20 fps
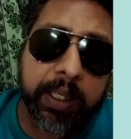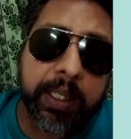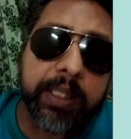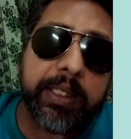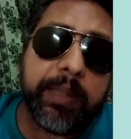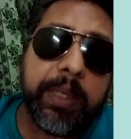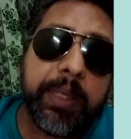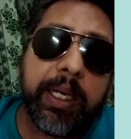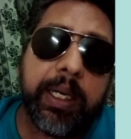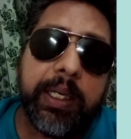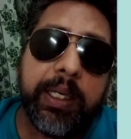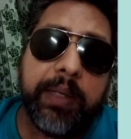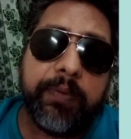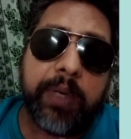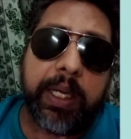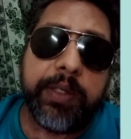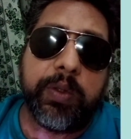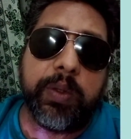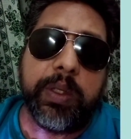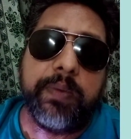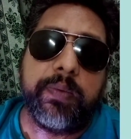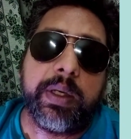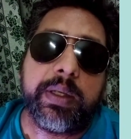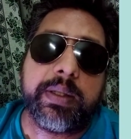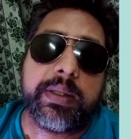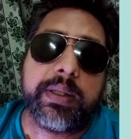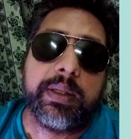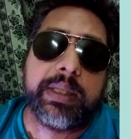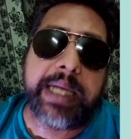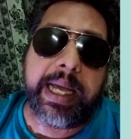Similarly, one
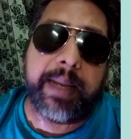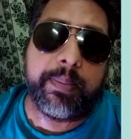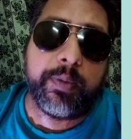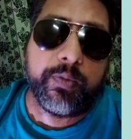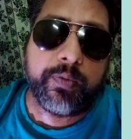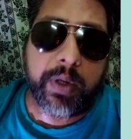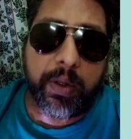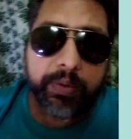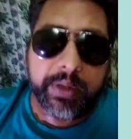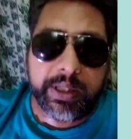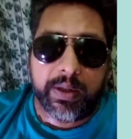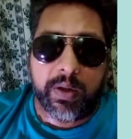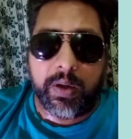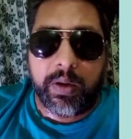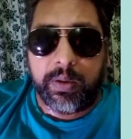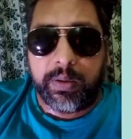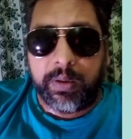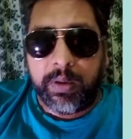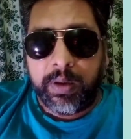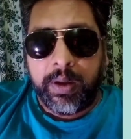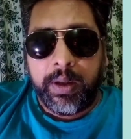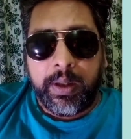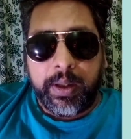universal taboo found in all